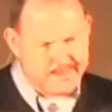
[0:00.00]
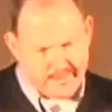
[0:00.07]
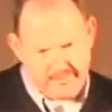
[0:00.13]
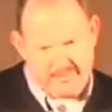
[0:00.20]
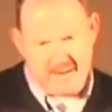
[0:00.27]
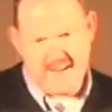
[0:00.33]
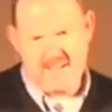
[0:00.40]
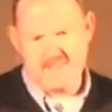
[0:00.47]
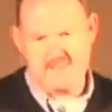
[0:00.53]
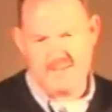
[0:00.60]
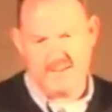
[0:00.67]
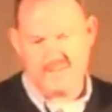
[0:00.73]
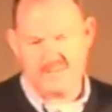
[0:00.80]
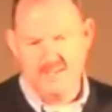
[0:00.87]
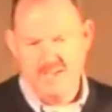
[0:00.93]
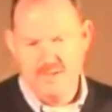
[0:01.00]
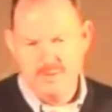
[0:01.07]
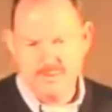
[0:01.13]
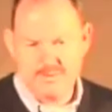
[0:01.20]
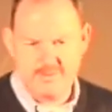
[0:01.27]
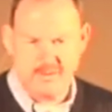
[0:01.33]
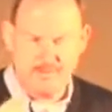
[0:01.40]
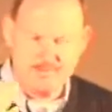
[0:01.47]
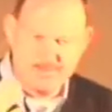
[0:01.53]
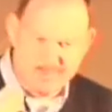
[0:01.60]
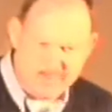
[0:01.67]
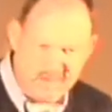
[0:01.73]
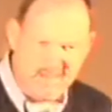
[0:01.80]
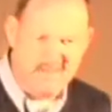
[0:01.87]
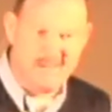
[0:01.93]
provides us with some
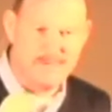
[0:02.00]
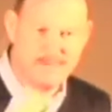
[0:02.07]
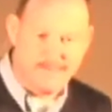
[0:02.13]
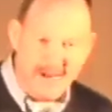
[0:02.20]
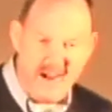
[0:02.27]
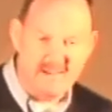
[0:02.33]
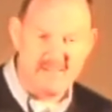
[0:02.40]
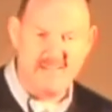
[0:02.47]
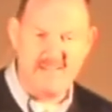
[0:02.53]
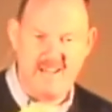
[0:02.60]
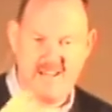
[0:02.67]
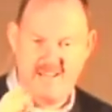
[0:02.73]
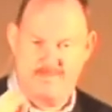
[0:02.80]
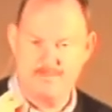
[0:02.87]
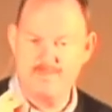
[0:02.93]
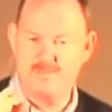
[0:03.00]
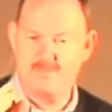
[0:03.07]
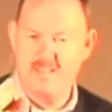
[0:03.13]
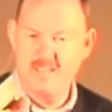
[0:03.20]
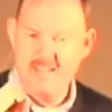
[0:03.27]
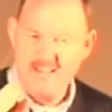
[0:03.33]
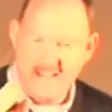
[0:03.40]
brilliant paradigms